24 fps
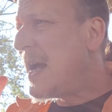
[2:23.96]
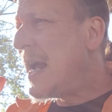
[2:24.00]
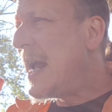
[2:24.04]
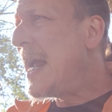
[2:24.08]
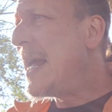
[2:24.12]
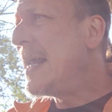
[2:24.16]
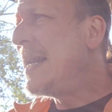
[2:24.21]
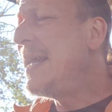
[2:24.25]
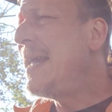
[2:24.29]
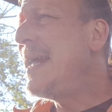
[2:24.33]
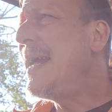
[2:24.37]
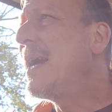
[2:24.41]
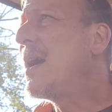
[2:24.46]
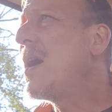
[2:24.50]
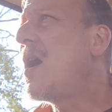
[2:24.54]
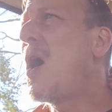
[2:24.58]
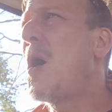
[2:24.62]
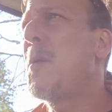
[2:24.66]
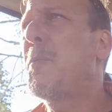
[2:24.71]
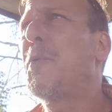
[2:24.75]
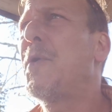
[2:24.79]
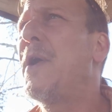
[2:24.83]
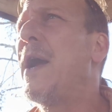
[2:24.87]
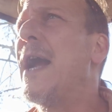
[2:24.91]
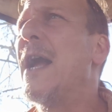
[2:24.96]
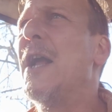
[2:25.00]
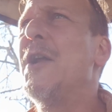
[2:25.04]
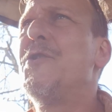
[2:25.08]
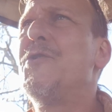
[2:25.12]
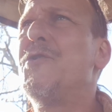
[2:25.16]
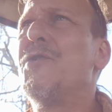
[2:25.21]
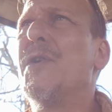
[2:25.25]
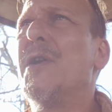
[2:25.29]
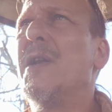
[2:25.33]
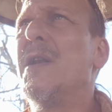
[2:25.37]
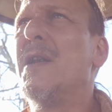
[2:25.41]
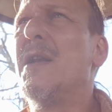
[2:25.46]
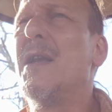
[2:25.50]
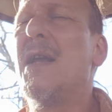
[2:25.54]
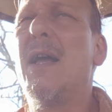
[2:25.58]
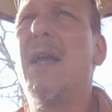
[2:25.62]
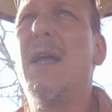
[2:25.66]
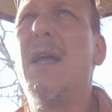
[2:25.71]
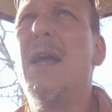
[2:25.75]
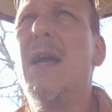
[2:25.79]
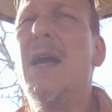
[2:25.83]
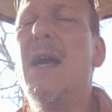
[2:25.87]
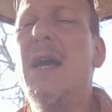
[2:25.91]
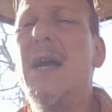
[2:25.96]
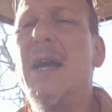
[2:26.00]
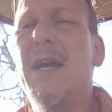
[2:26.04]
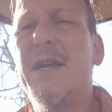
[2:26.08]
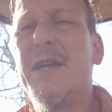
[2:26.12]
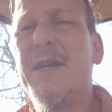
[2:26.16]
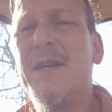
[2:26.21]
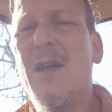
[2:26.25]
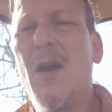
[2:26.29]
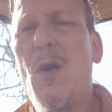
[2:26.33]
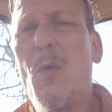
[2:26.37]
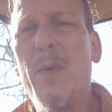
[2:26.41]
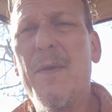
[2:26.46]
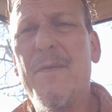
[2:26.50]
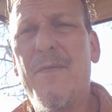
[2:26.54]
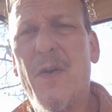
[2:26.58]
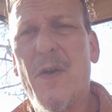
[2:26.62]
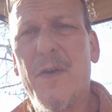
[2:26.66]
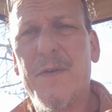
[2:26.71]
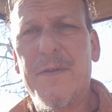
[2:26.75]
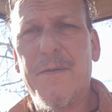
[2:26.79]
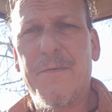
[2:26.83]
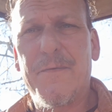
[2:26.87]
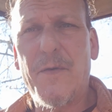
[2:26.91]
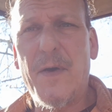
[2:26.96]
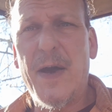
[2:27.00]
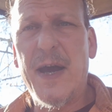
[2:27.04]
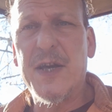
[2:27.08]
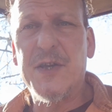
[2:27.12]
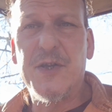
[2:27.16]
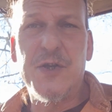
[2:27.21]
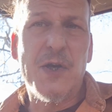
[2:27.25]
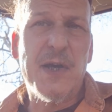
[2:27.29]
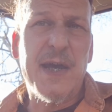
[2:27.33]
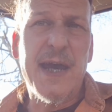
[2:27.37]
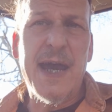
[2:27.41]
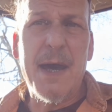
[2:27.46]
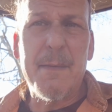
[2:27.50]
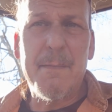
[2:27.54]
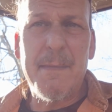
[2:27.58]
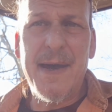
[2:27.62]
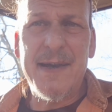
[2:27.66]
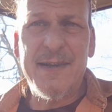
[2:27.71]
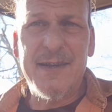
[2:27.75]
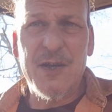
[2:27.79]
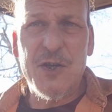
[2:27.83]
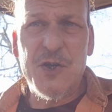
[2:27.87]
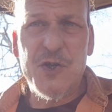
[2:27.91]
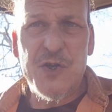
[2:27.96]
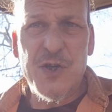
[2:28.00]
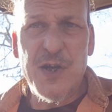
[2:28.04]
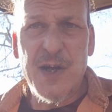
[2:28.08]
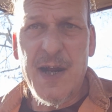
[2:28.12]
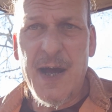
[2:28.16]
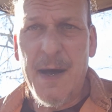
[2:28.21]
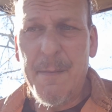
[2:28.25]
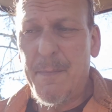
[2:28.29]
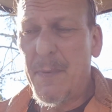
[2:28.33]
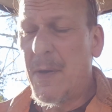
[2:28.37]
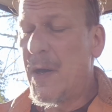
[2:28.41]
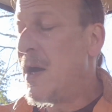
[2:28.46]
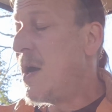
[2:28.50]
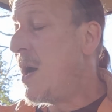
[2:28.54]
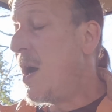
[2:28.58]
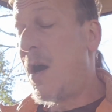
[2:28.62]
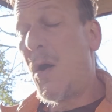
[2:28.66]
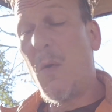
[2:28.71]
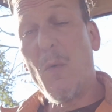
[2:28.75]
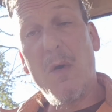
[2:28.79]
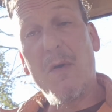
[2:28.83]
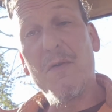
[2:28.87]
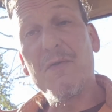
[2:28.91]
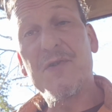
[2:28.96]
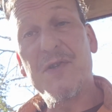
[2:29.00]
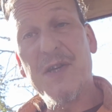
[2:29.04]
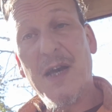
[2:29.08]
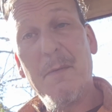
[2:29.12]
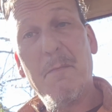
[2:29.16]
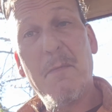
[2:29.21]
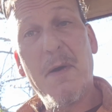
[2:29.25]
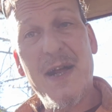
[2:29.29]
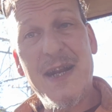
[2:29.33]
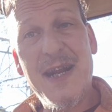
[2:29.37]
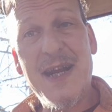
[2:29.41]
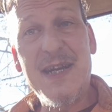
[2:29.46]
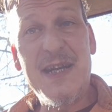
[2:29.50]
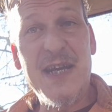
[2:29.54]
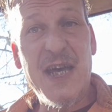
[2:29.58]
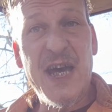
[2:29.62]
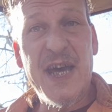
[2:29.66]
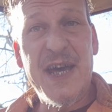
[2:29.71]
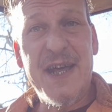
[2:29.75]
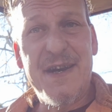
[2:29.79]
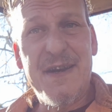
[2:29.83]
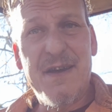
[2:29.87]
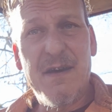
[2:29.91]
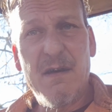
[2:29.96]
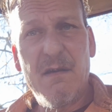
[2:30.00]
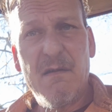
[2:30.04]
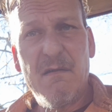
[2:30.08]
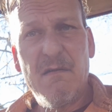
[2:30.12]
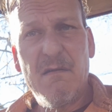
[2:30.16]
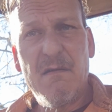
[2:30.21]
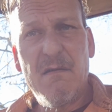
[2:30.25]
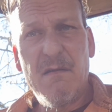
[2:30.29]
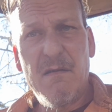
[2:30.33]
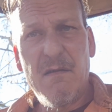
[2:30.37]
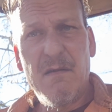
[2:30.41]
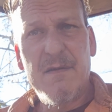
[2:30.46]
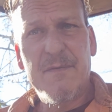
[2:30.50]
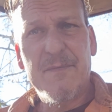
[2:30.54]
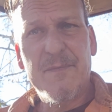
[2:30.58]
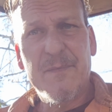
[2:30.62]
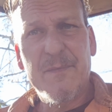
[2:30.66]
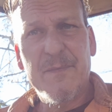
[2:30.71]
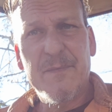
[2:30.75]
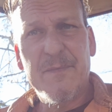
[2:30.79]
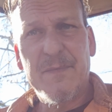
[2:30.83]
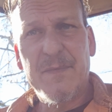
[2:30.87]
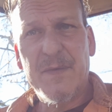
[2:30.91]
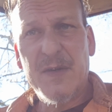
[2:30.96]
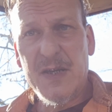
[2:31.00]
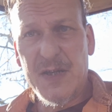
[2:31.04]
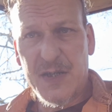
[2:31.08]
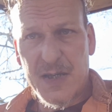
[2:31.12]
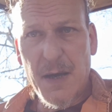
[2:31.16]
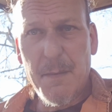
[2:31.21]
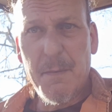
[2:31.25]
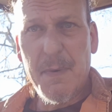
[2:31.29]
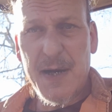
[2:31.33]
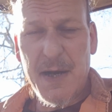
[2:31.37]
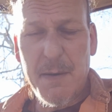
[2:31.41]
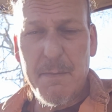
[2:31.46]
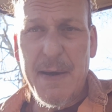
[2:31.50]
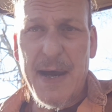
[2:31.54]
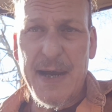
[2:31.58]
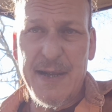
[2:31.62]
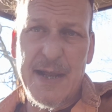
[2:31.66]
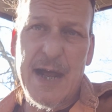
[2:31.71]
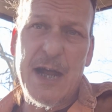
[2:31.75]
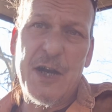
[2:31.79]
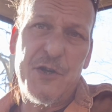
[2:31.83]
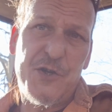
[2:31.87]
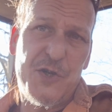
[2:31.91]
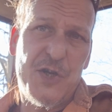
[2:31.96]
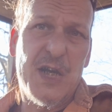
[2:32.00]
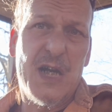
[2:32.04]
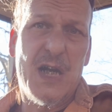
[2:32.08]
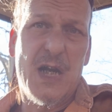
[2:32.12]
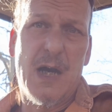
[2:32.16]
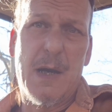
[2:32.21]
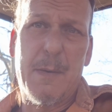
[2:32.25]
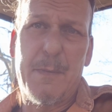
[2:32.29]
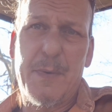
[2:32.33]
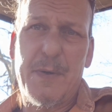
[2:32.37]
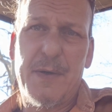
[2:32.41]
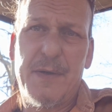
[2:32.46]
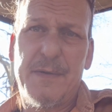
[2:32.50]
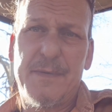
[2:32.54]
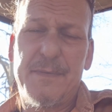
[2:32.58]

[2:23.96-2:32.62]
any comprehension you know, we've heard the phrase, you can't make this shit up. Well, somebody did. Somebody made that shit up.